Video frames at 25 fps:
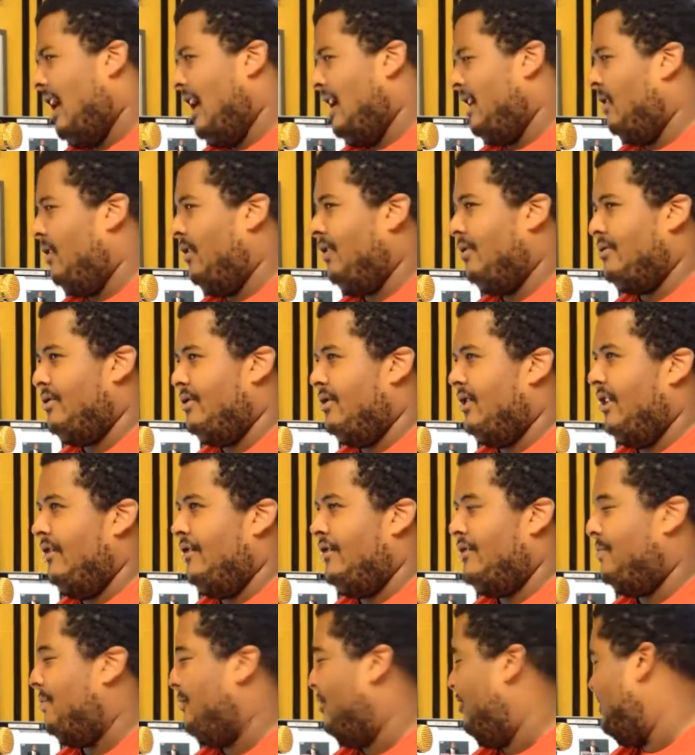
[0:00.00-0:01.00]
know those are
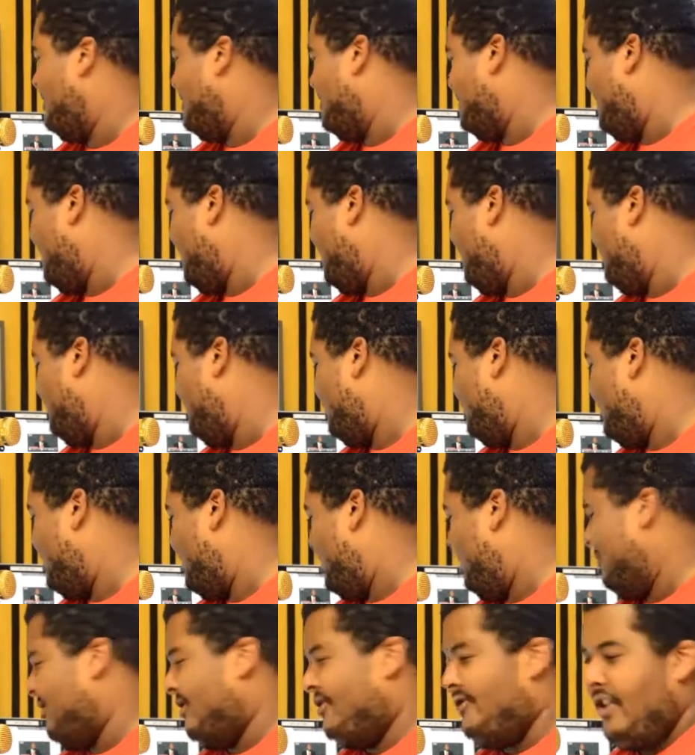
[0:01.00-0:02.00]
different periods in time.
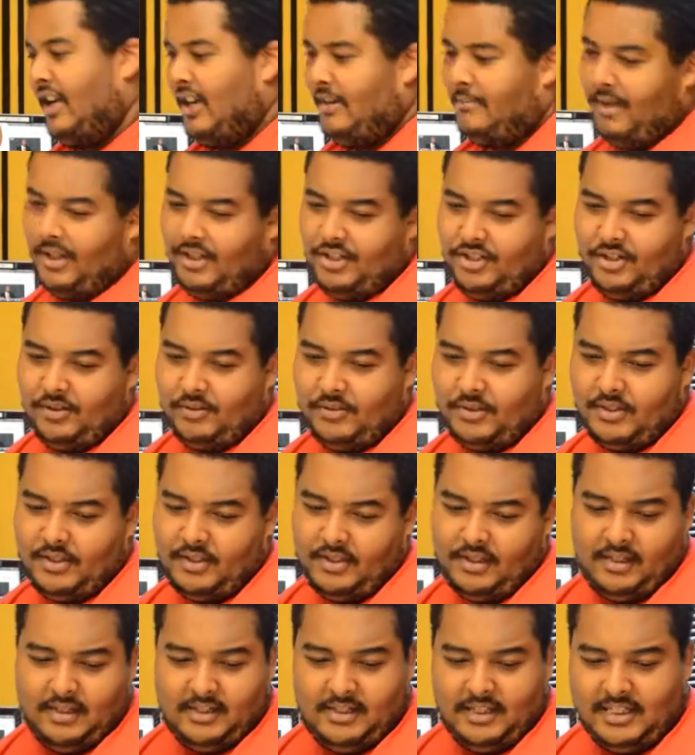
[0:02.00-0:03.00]
I'm just trying to make jokes.
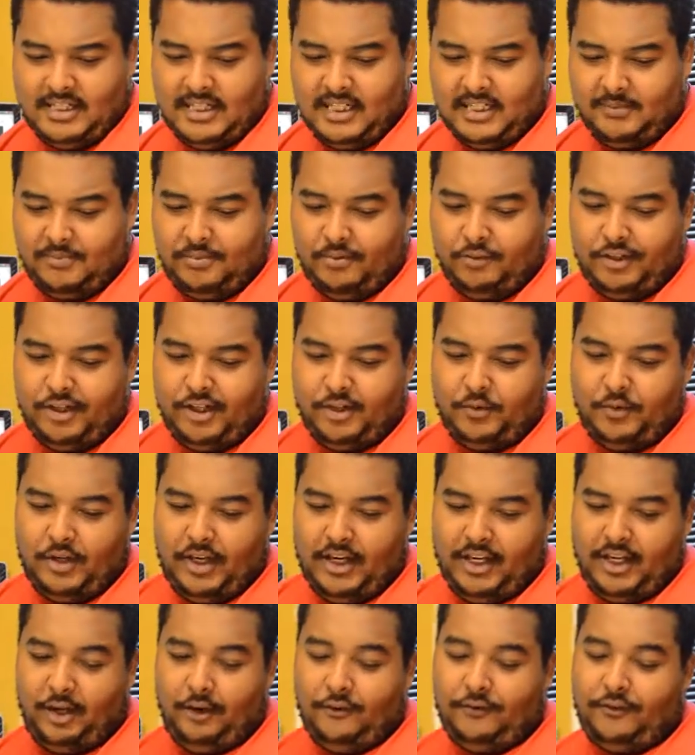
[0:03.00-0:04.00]
That's not the point here. We're
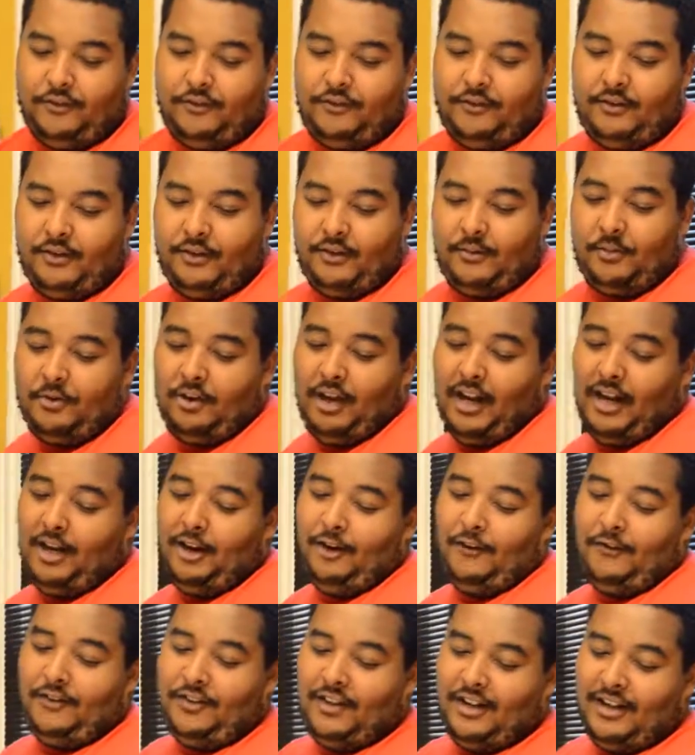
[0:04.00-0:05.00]
not here for
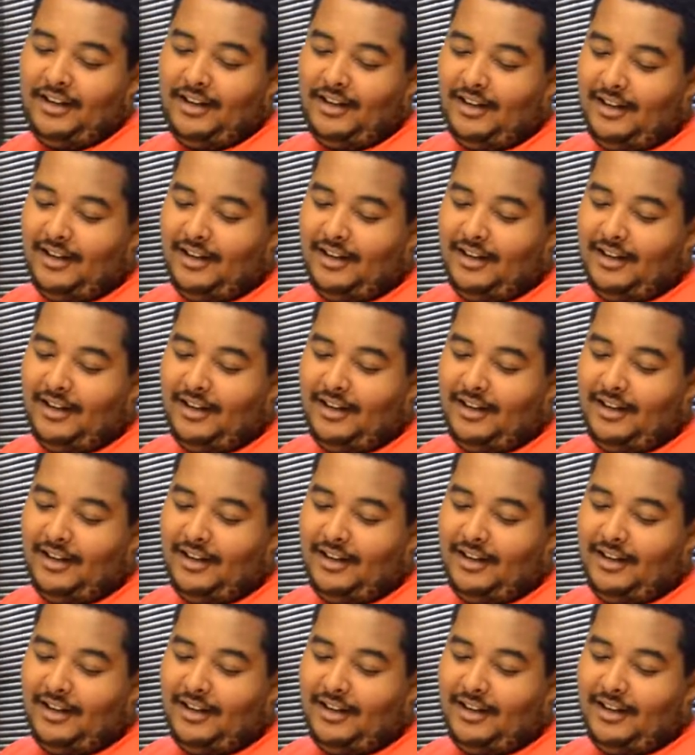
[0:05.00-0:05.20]
that.